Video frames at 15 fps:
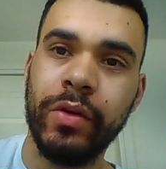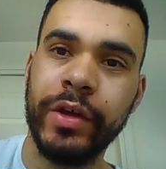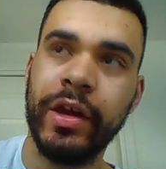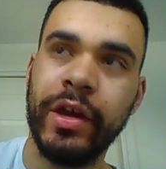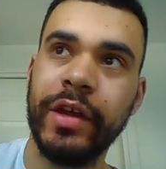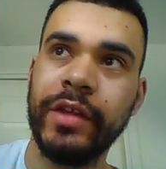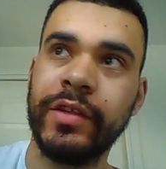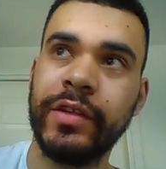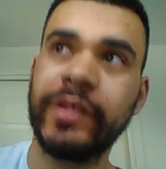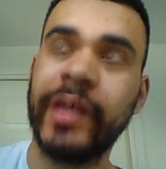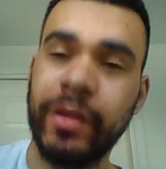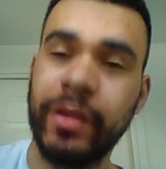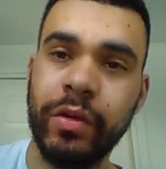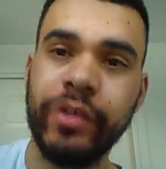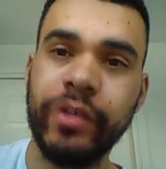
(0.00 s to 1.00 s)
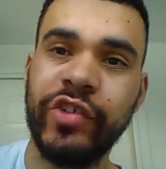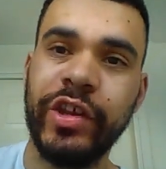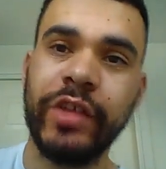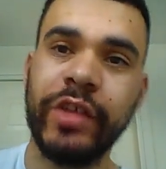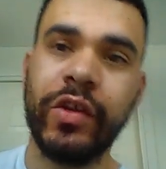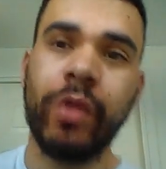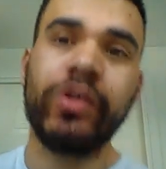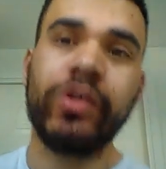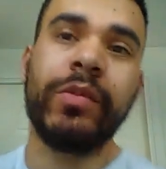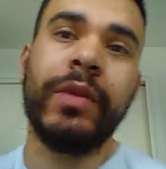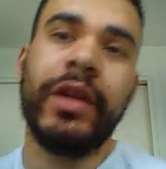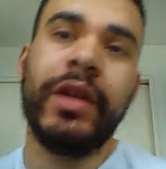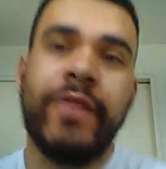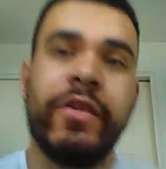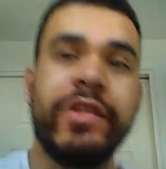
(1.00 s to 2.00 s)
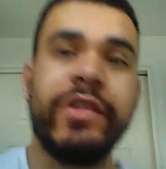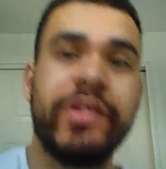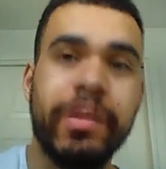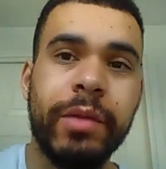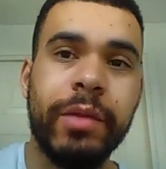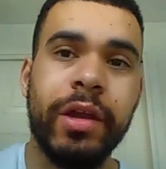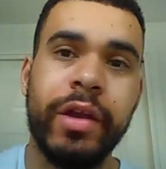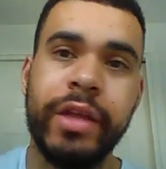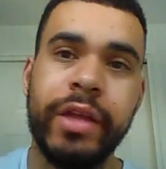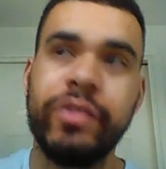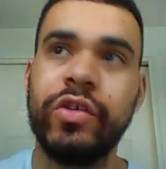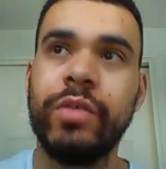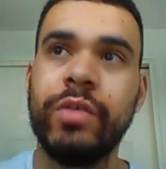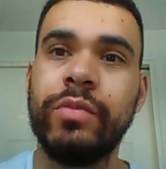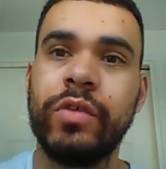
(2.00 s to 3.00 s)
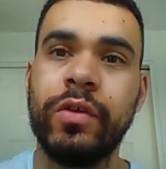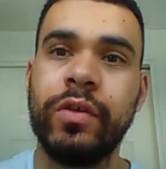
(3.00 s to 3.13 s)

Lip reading: the technology is ultimately very similar in terms of